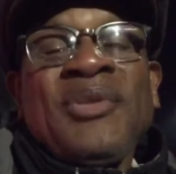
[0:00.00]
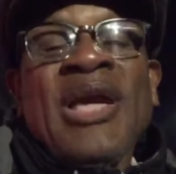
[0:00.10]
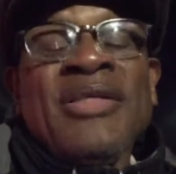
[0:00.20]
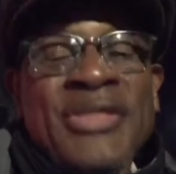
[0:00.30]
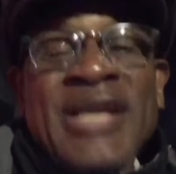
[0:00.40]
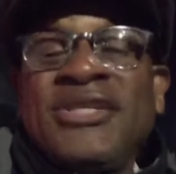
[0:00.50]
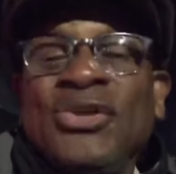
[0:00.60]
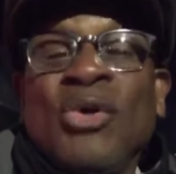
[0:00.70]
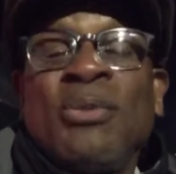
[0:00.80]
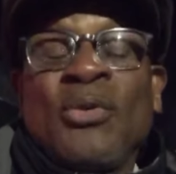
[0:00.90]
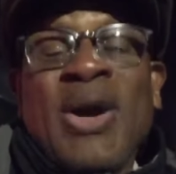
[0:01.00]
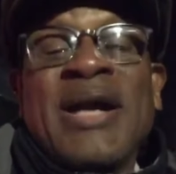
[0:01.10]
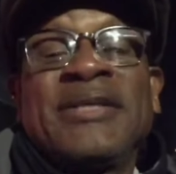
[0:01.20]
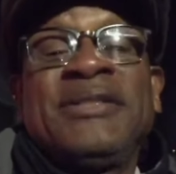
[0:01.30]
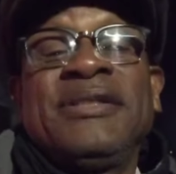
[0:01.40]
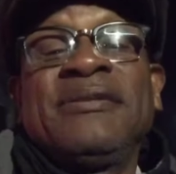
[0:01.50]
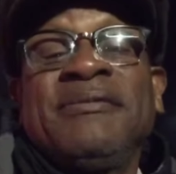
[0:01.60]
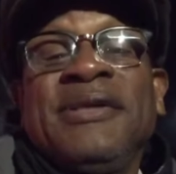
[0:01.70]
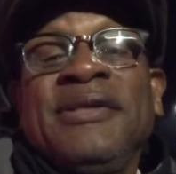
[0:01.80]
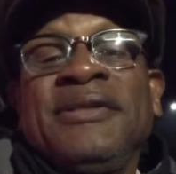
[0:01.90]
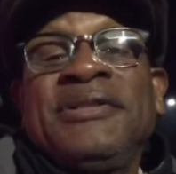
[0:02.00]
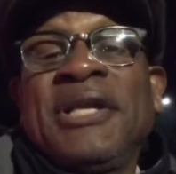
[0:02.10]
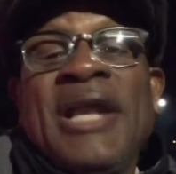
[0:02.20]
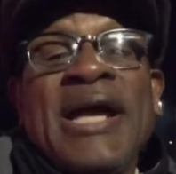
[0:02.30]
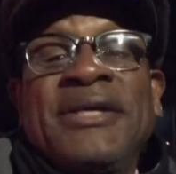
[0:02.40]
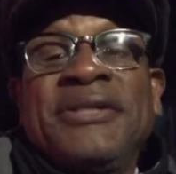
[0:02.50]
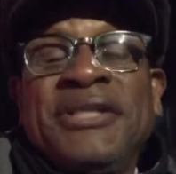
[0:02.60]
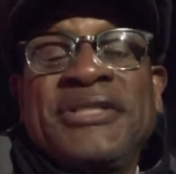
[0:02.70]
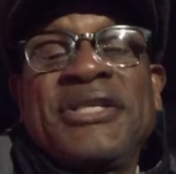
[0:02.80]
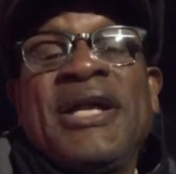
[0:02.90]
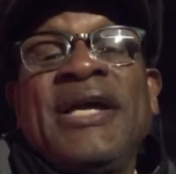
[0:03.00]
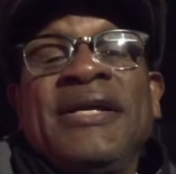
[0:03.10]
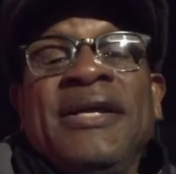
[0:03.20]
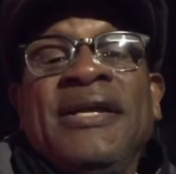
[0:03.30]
That's your prerogative to like or dislike.